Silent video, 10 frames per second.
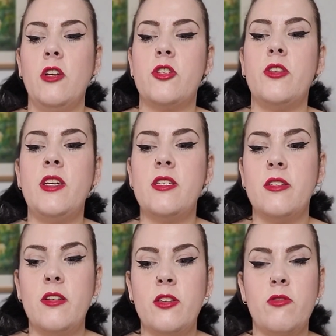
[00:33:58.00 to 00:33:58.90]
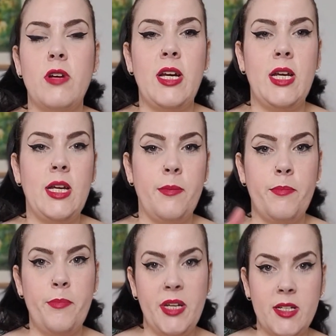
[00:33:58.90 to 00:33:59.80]
So these are the 3
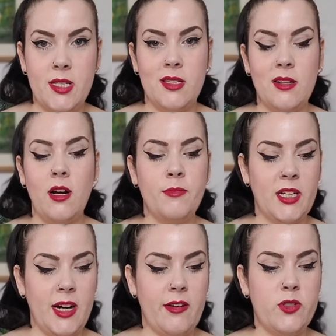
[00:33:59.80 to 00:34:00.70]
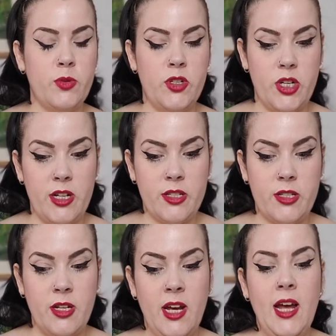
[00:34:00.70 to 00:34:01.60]
pieces that I'm going to have to adjust.